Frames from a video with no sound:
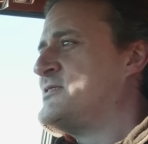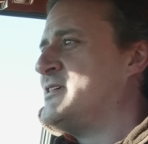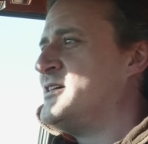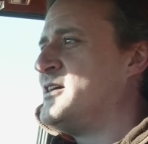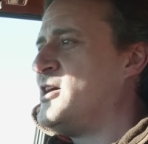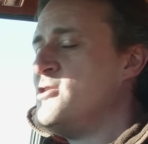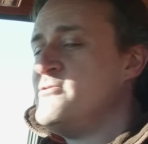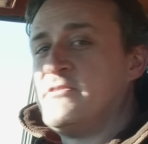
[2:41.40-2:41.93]

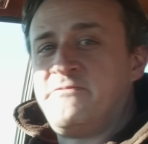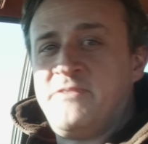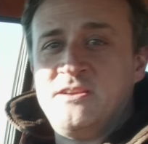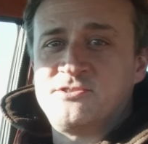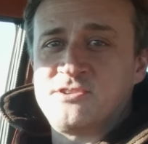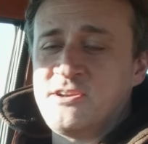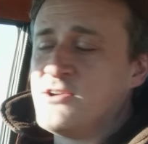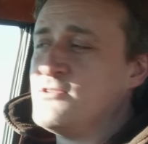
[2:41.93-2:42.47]
that
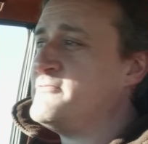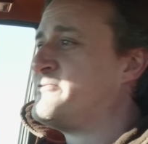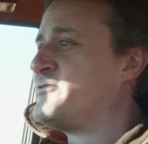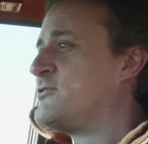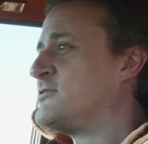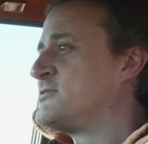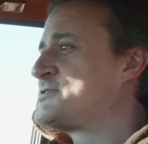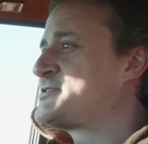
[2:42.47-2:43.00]
Overfinch are known
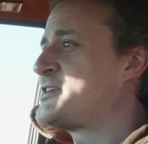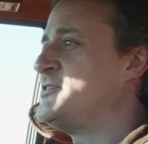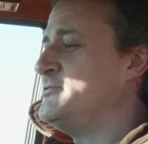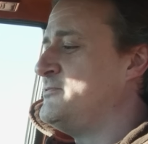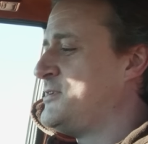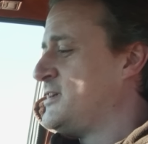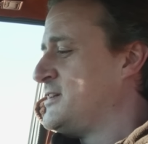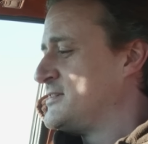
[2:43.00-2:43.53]
for. So,
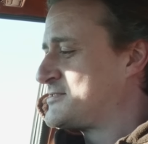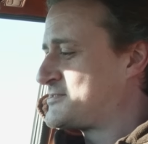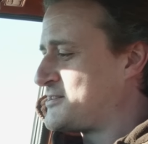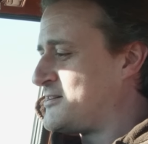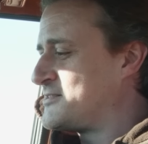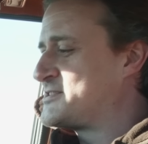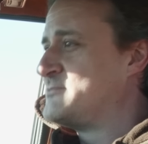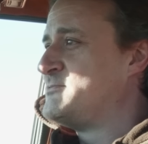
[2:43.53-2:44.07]

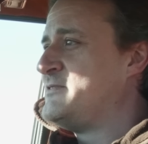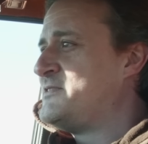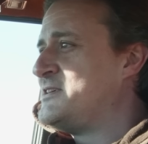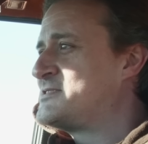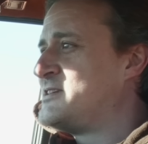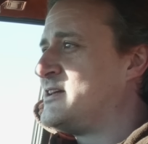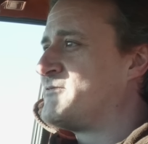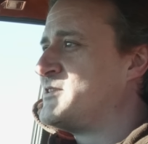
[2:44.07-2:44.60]
starting with
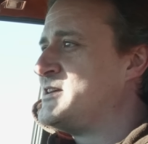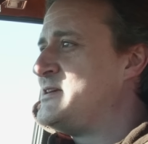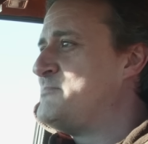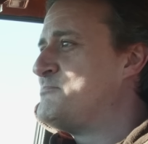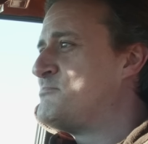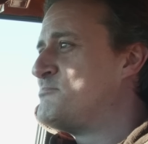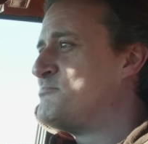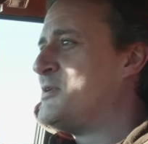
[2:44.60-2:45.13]
this lovely
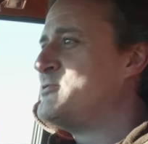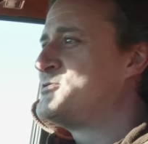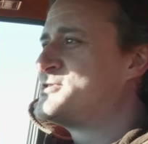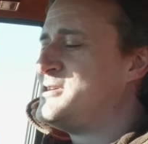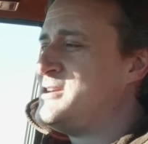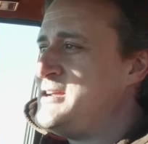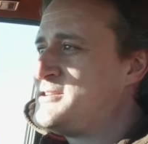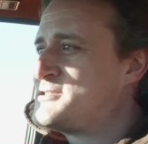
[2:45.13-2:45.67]

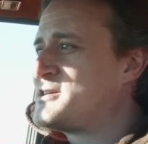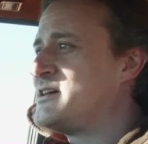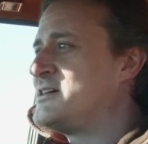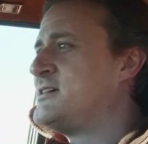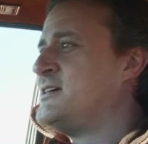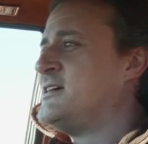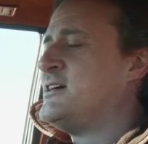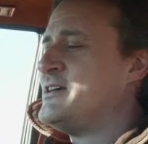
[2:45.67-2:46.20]

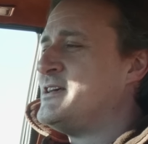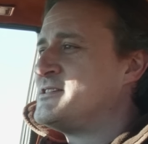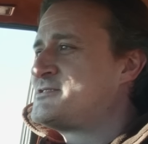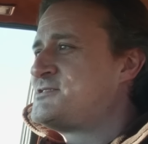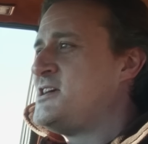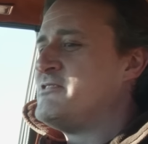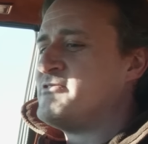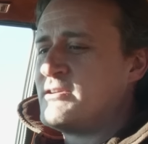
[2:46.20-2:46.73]
Motor-Lita
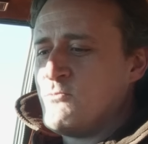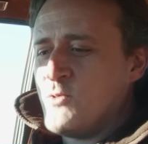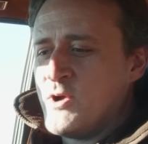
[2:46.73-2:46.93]
steering